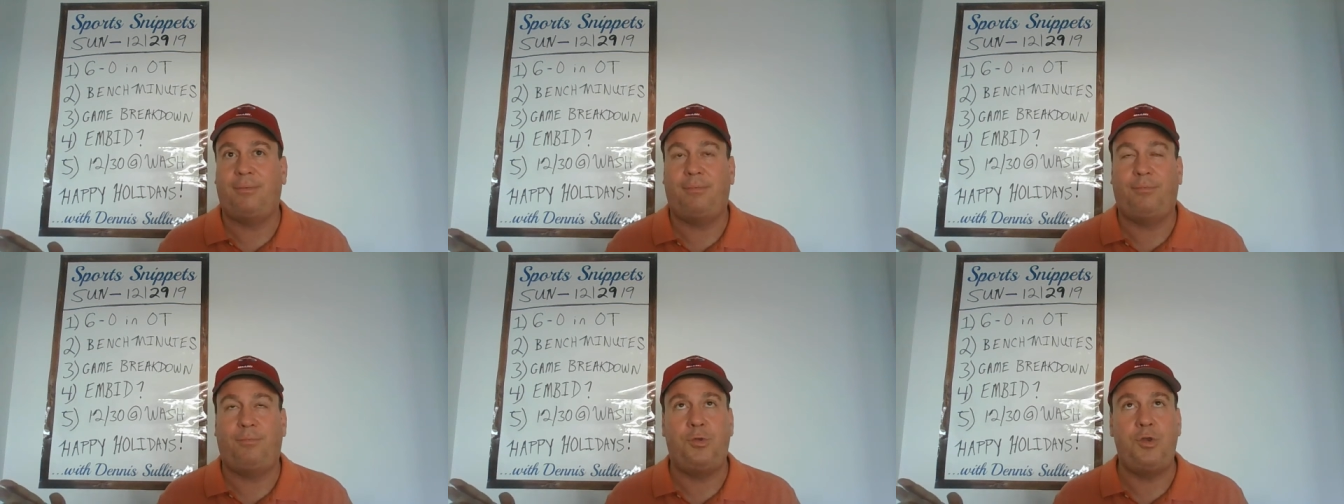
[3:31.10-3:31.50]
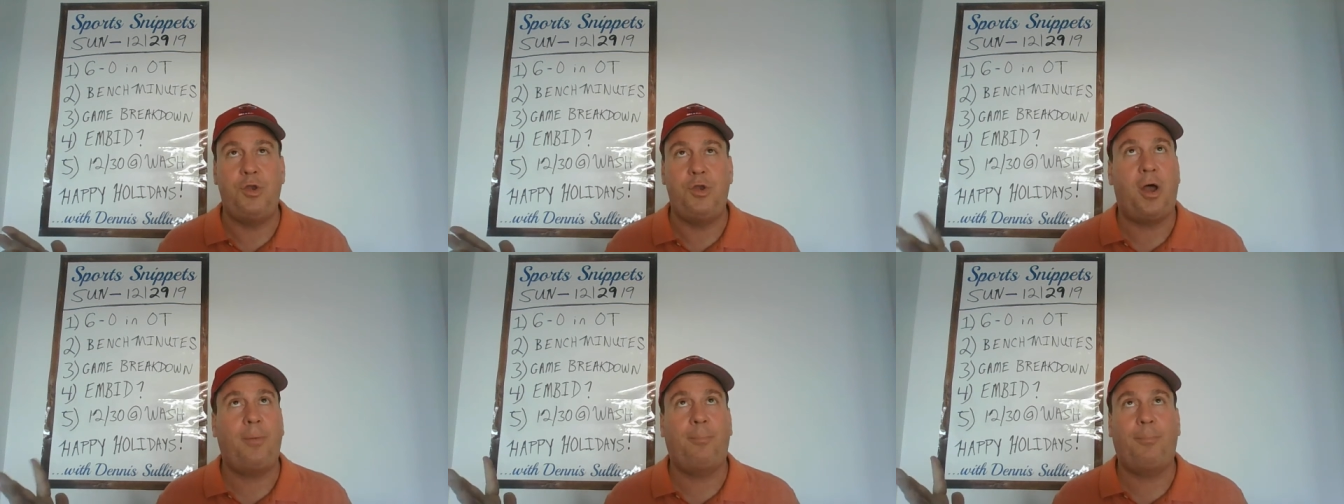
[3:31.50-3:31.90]

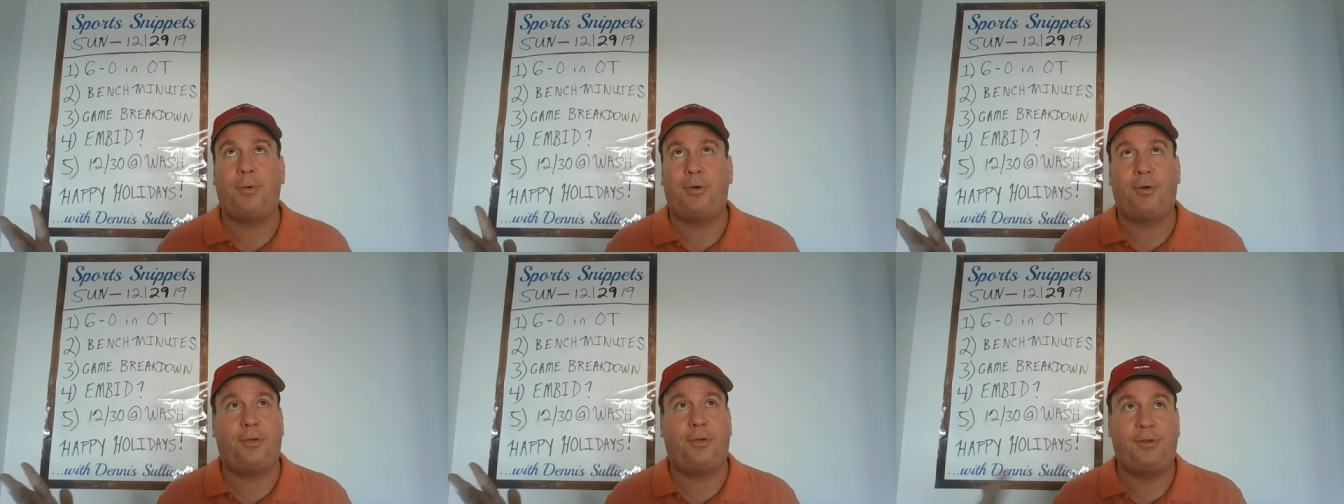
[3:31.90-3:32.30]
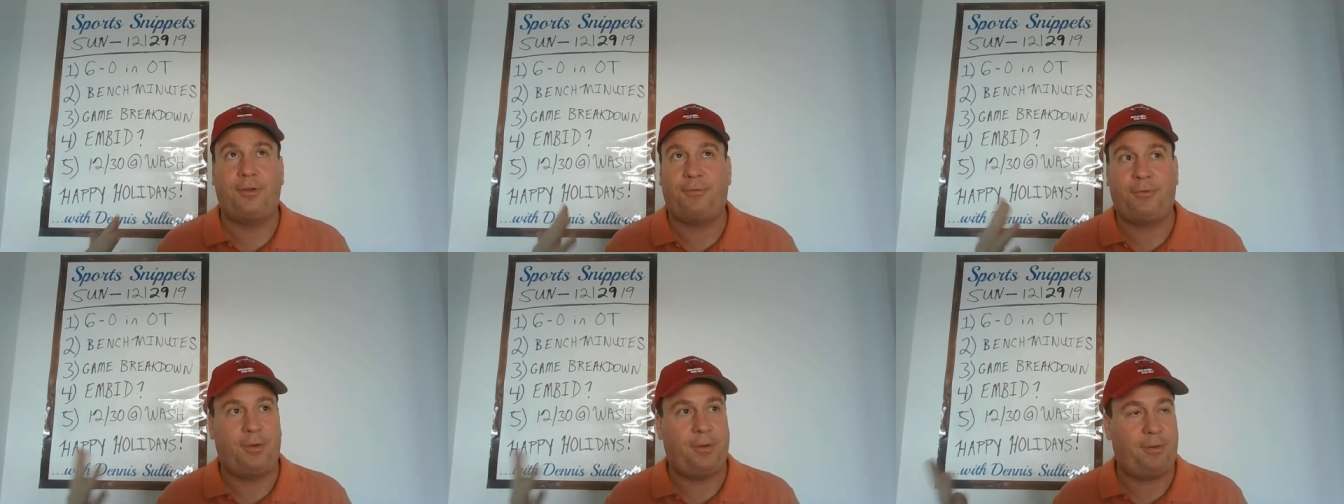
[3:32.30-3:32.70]
number of
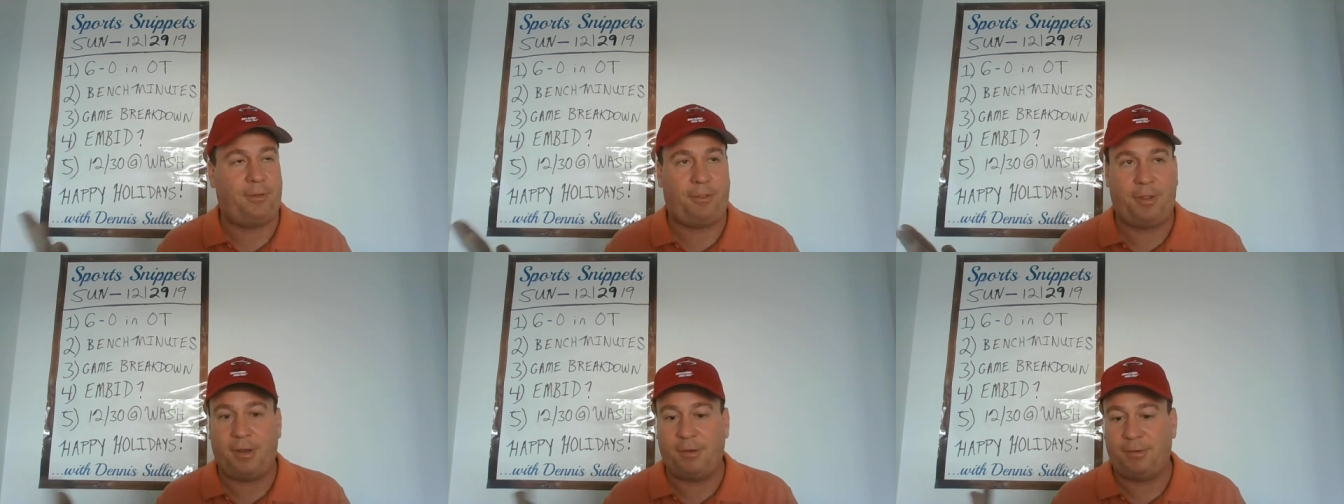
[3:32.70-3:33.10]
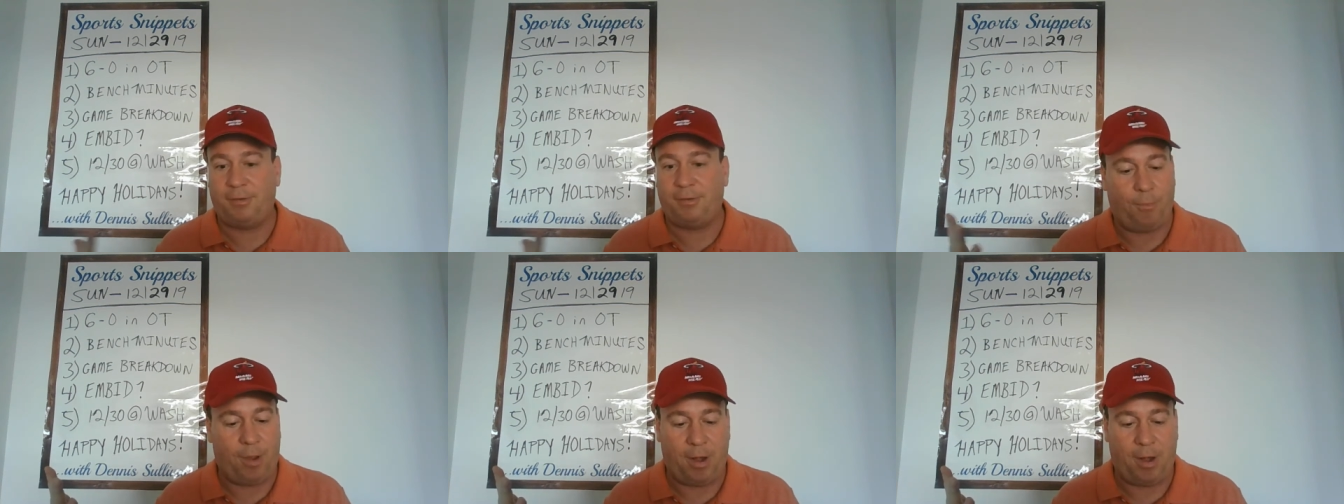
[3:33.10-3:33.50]
different things
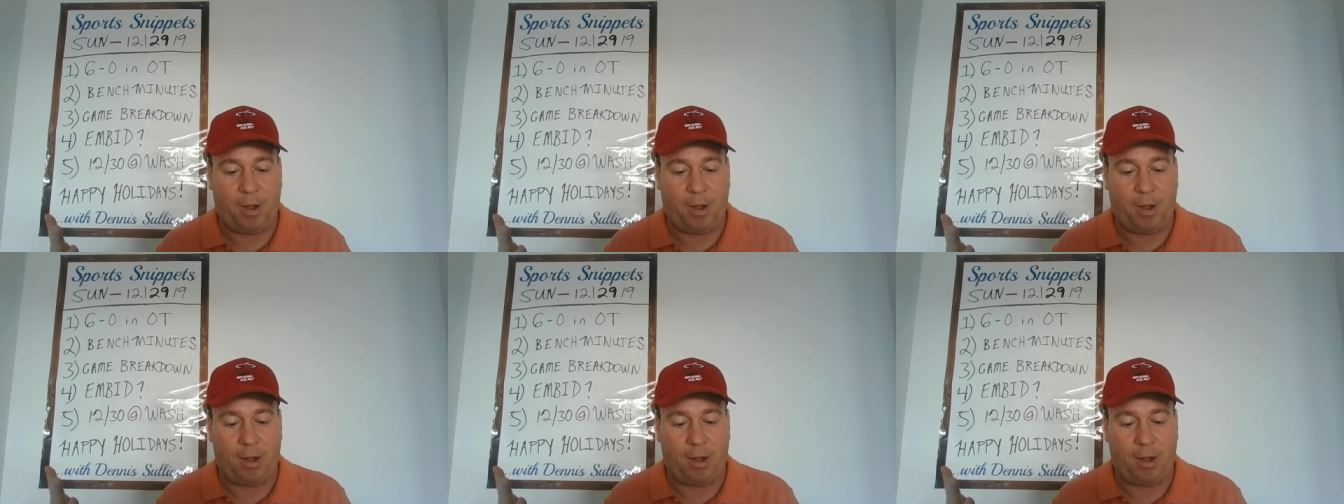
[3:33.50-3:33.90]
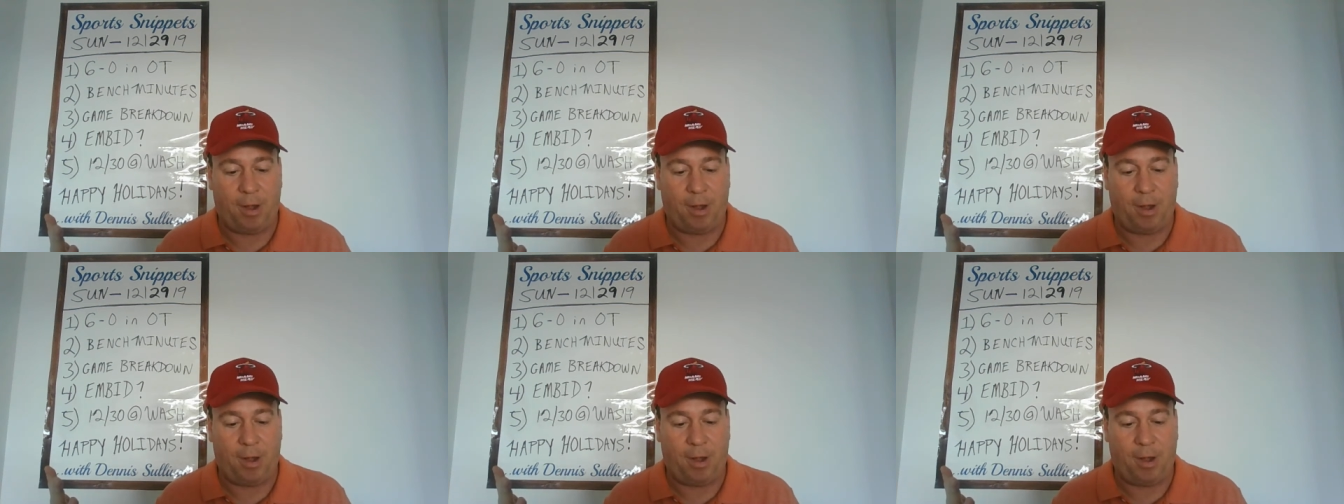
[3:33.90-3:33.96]
that went on.